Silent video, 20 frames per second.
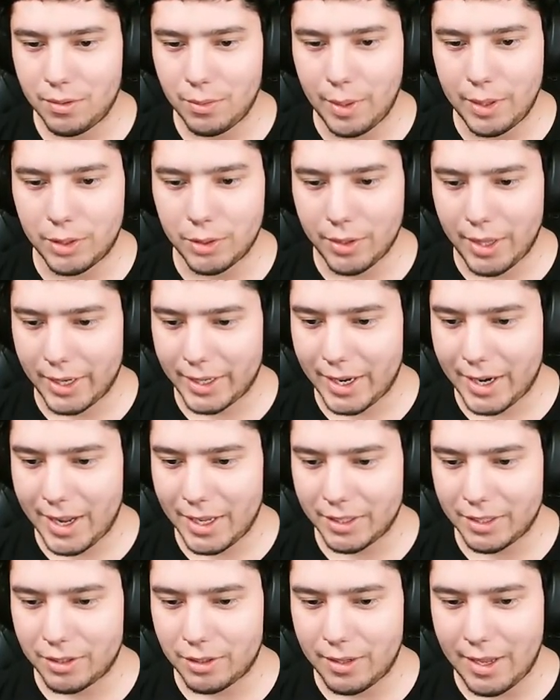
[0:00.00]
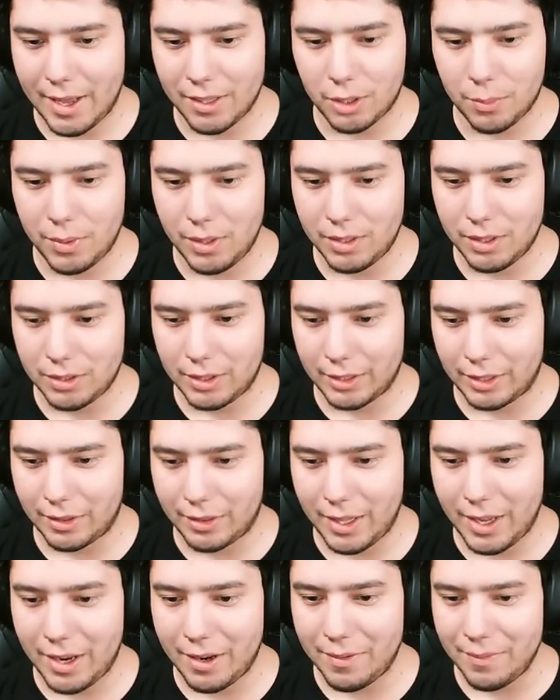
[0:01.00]
Wait, so that kind of has to be just like a
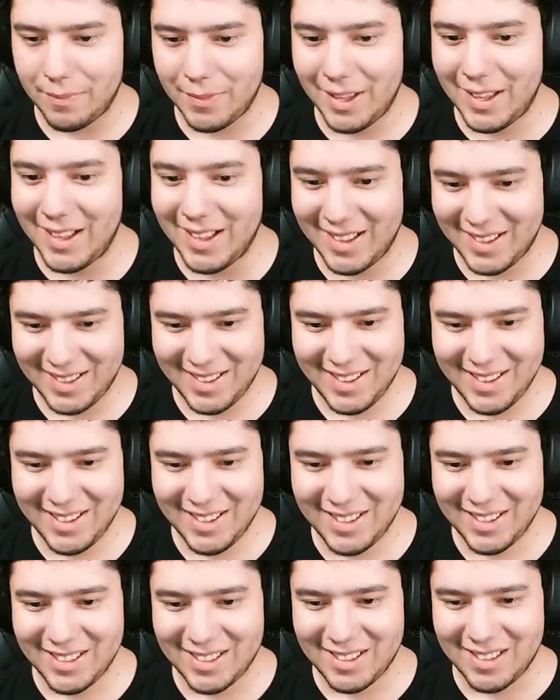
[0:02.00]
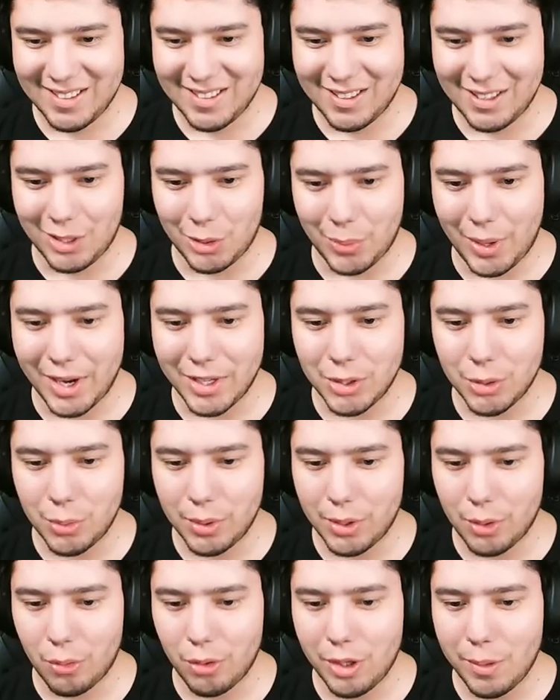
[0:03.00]
Thay. Because Raichu
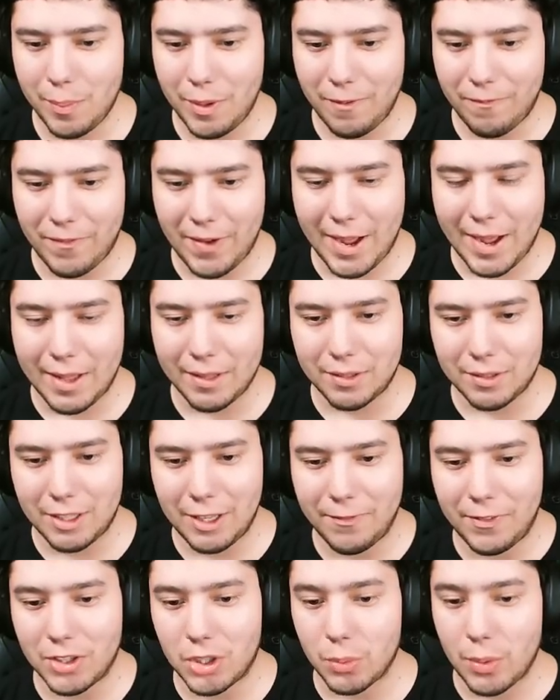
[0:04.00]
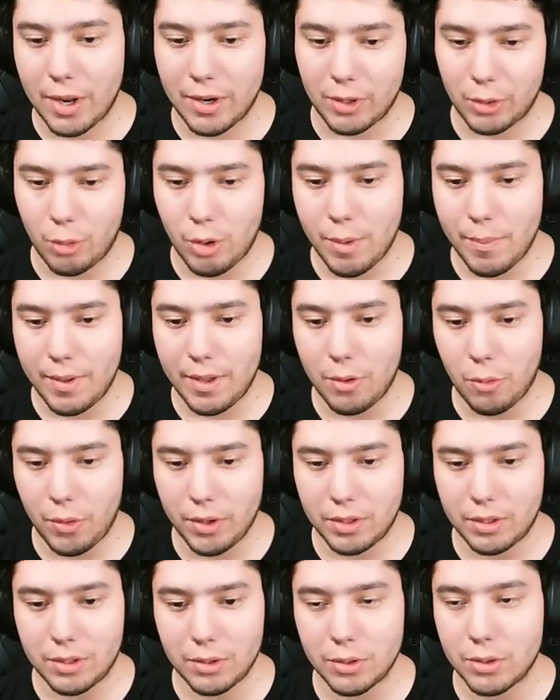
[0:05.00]
would only be fast if it's around equipment,
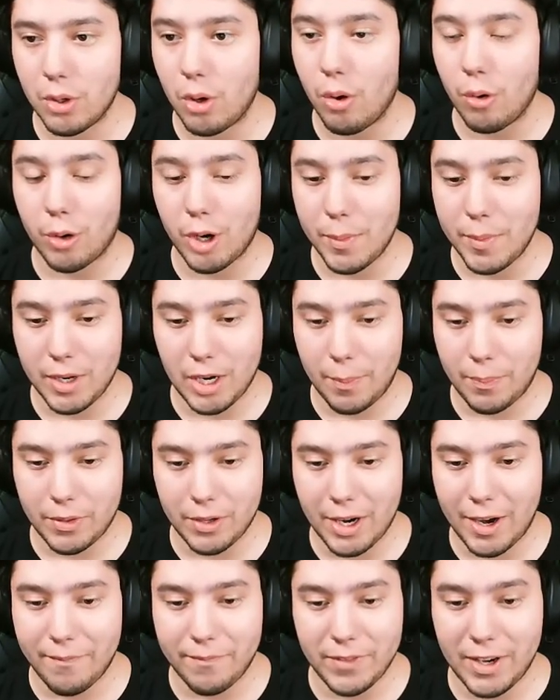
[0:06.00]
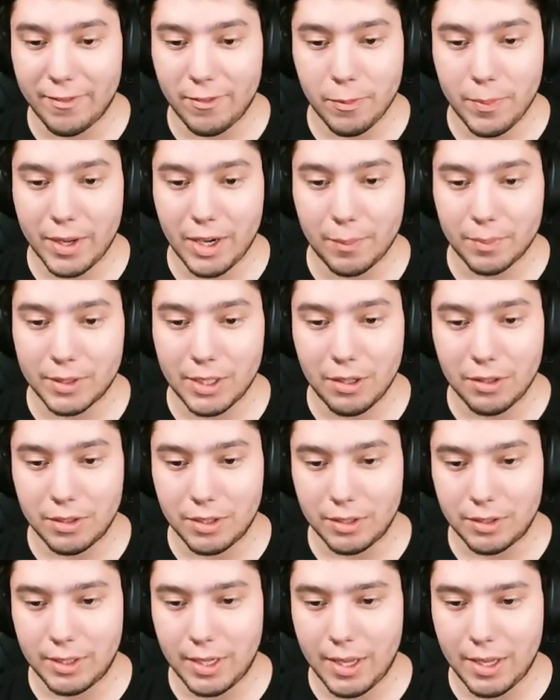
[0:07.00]
which there's no equipment up there. I've never been upstairs
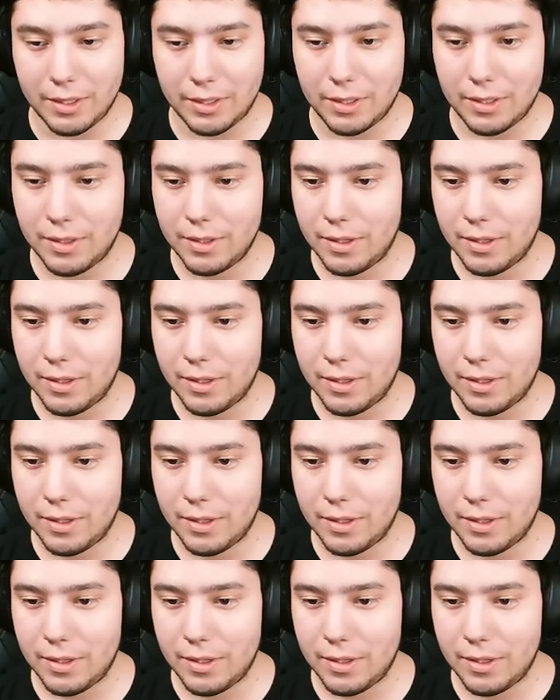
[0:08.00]
just yet.